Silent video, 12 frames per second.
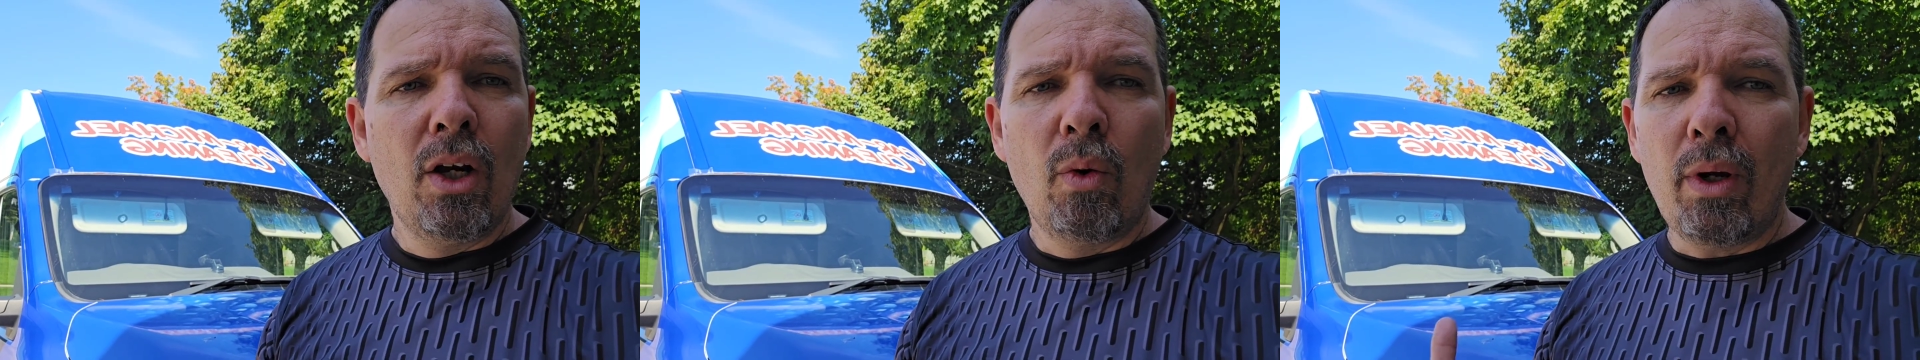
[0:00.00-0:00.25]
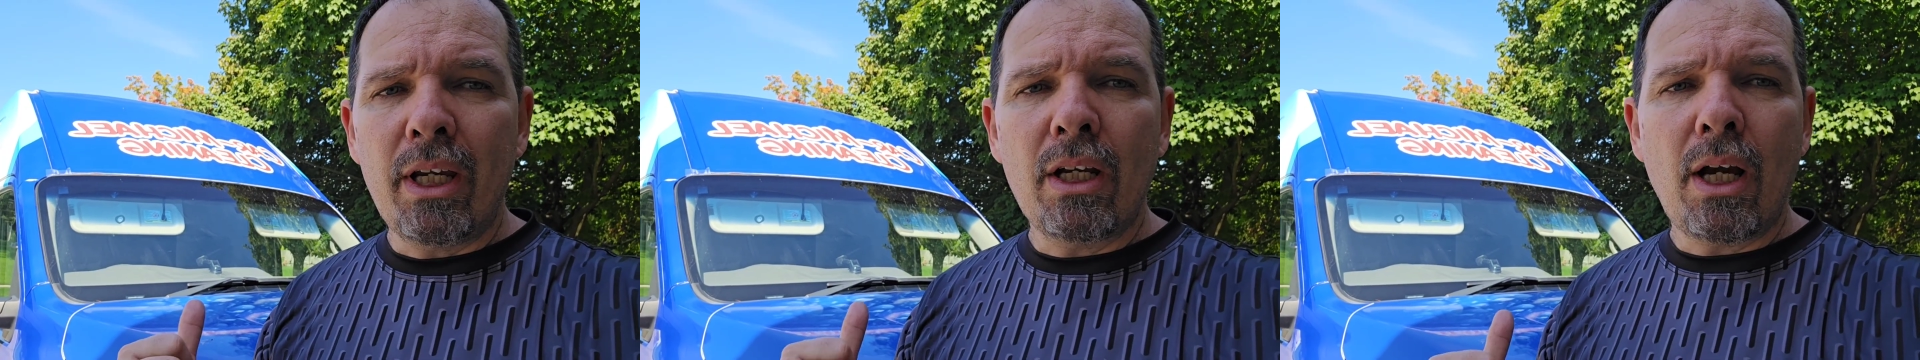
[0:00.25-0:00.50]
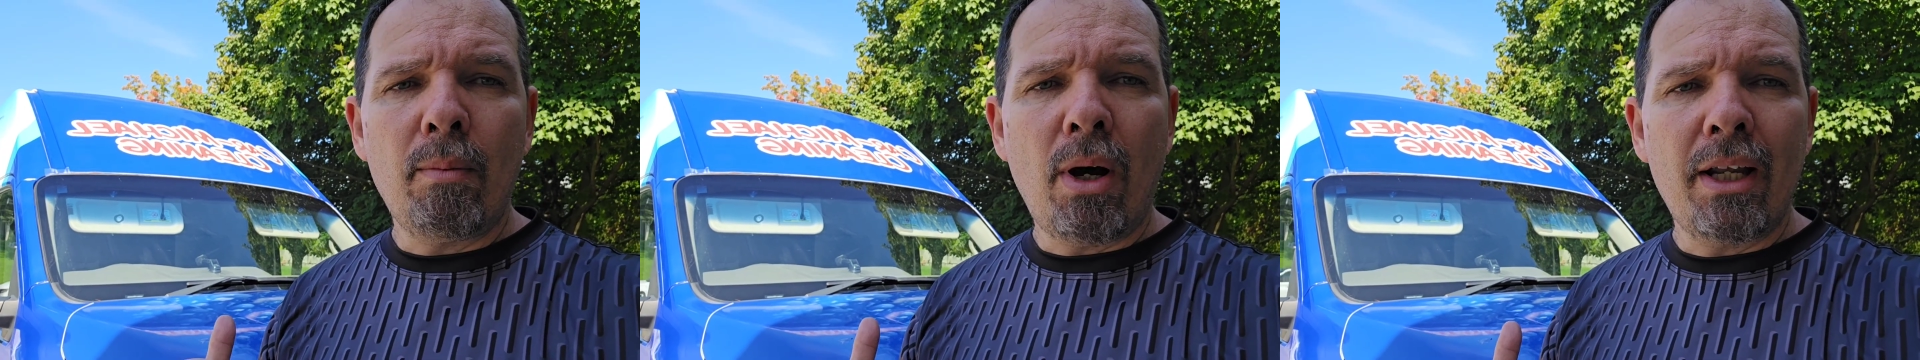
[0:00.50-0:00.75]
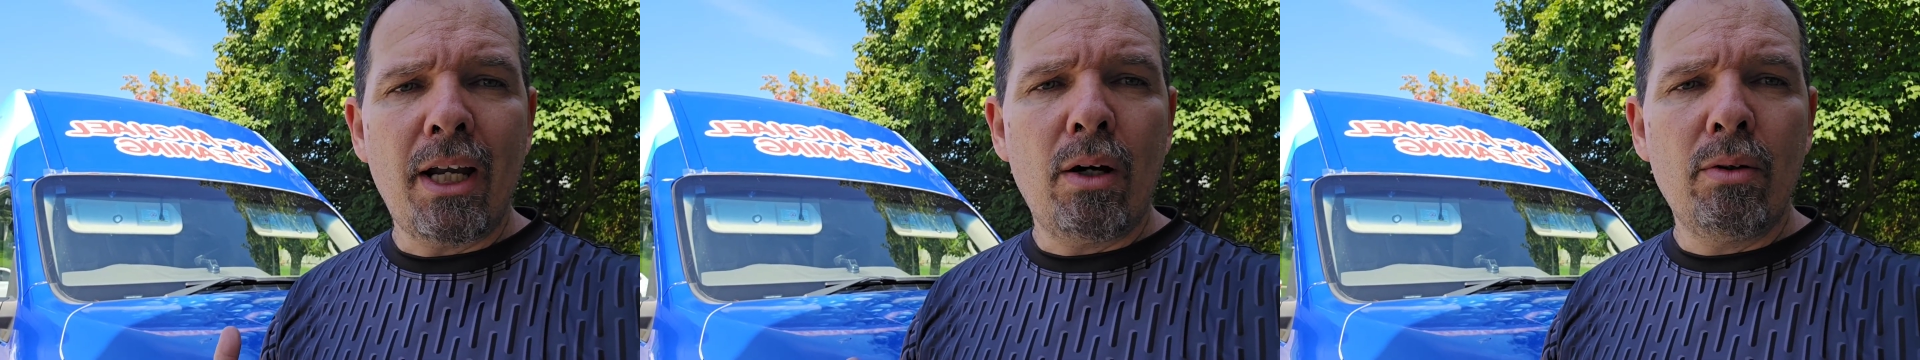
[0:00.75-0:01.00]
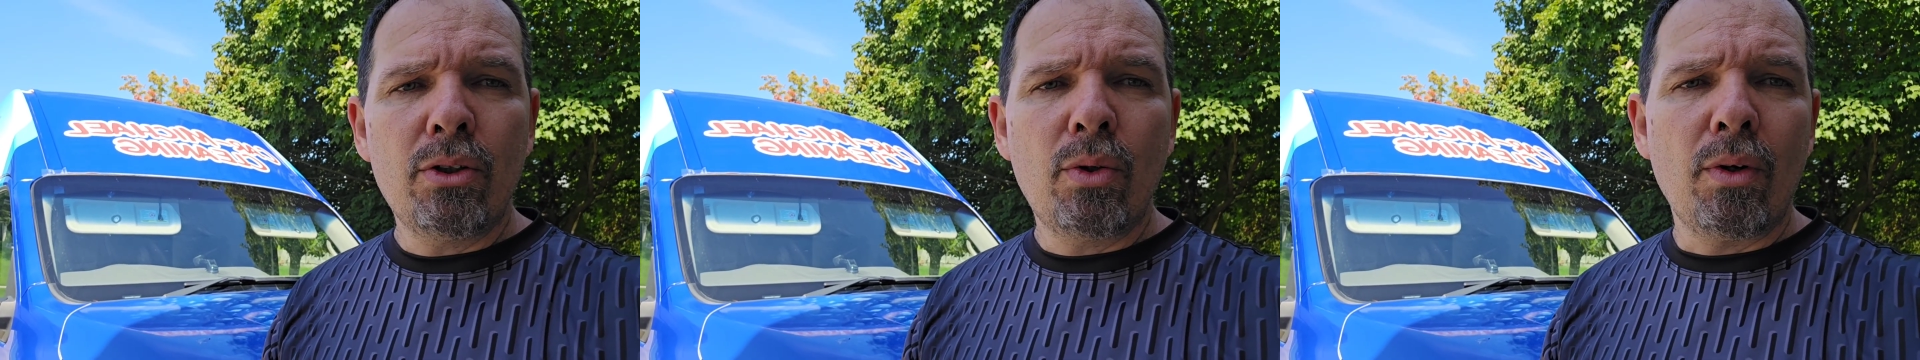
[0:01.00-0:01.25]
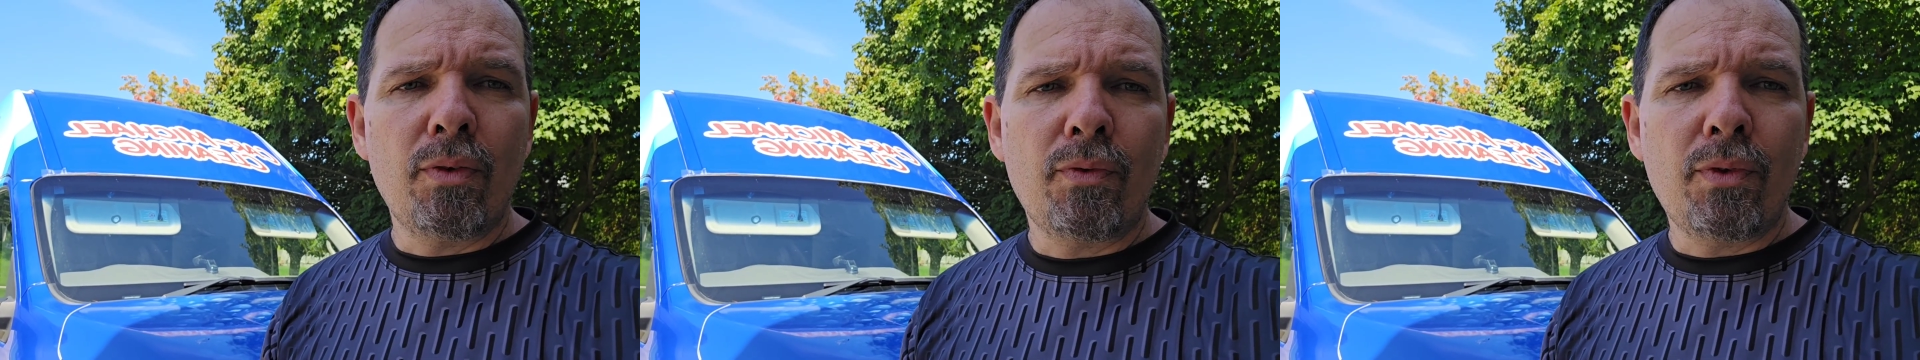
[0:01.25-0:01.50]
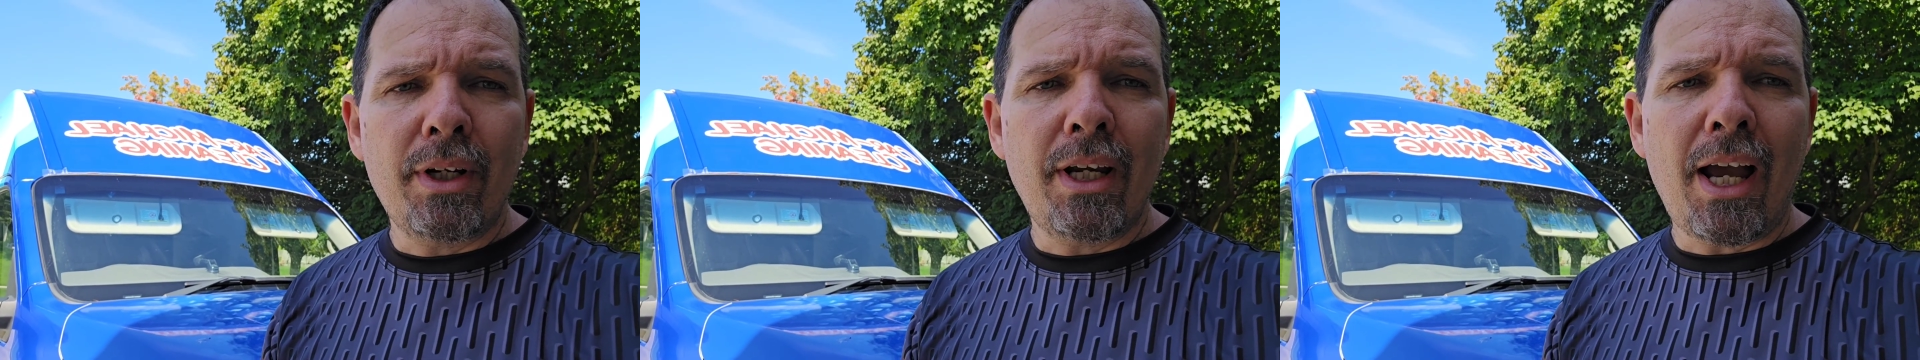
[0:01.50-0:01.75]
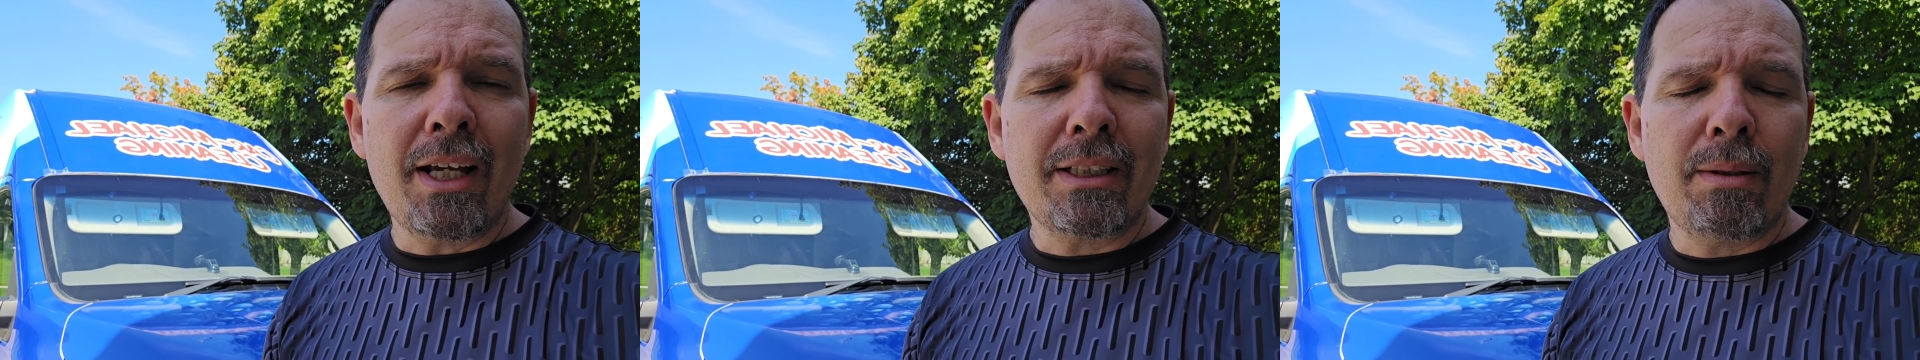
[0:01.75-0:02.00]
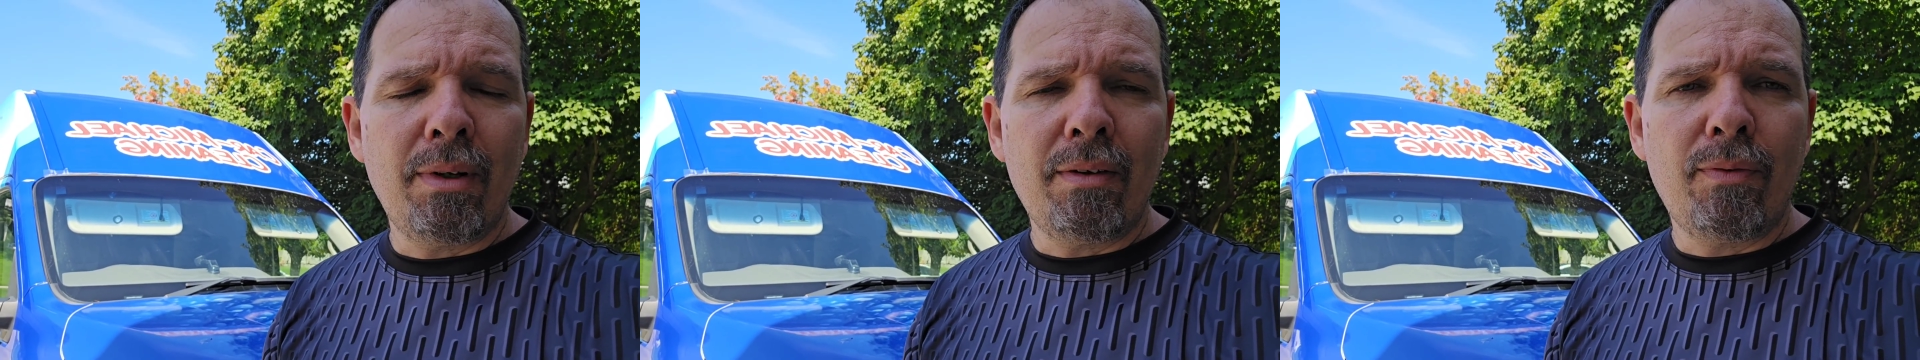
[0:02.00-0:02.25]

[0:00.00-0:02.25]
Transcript: We can come on out, do a free estimate